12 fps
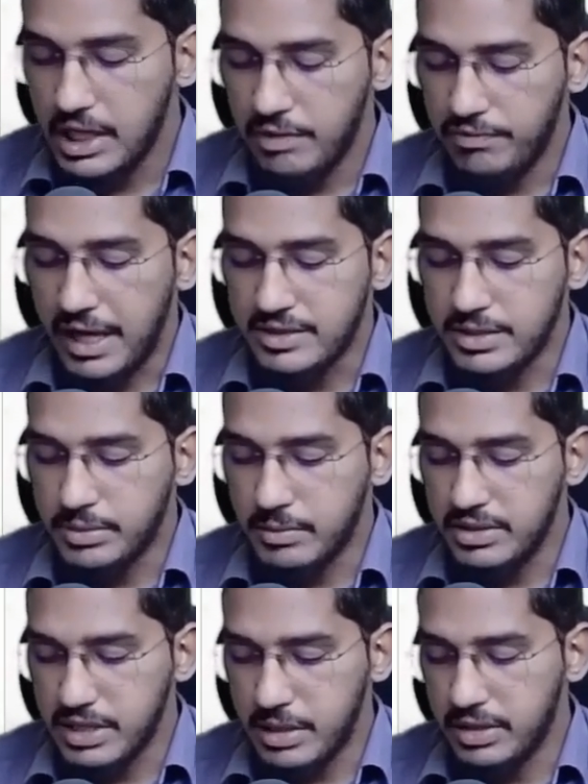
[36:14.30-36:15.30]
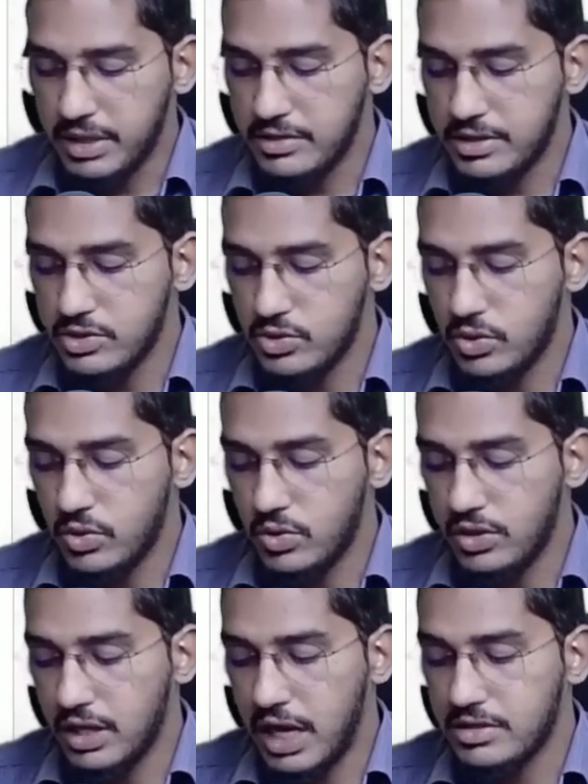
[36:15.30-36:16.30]
If acceptable sampling risk is
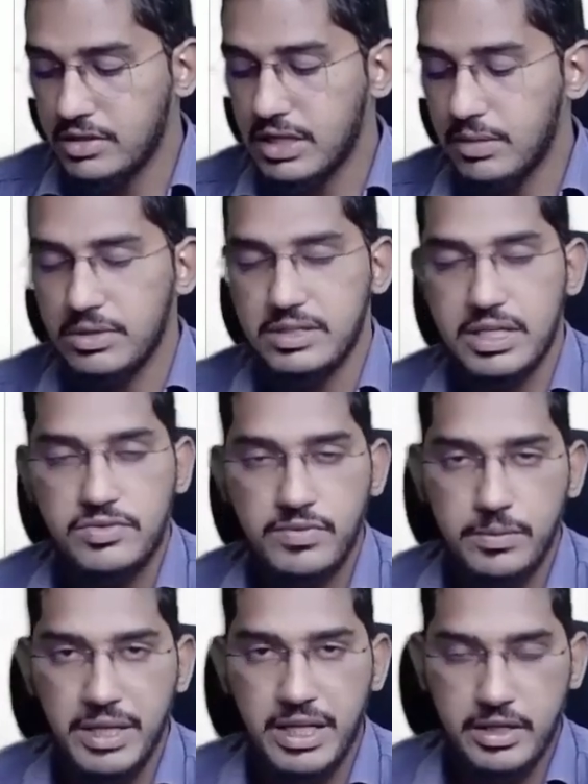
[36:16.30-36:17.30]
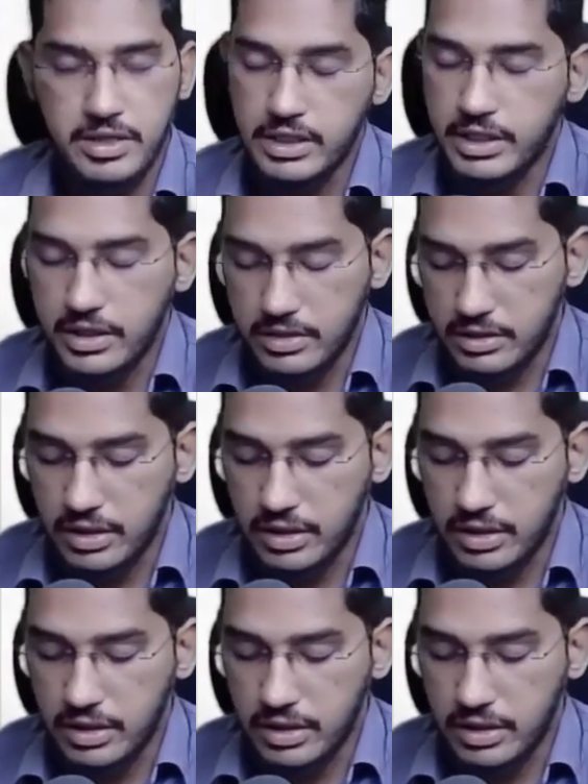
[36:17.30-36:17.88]
low, larger sample size will be needed.